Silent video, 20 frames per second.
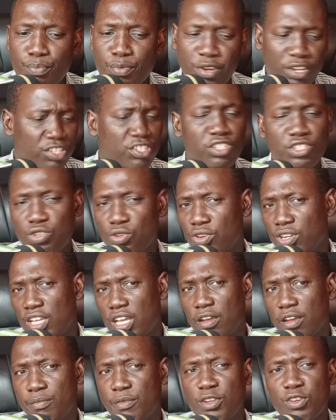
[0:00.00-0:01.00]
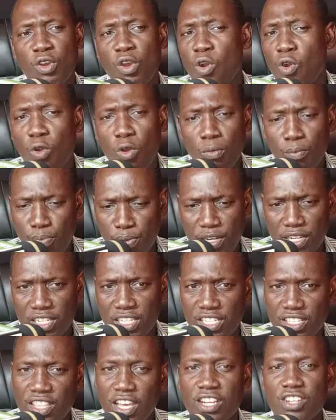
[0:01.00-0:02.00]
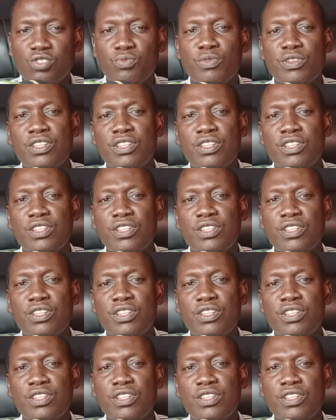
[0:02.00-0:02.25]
transitional government completely. That will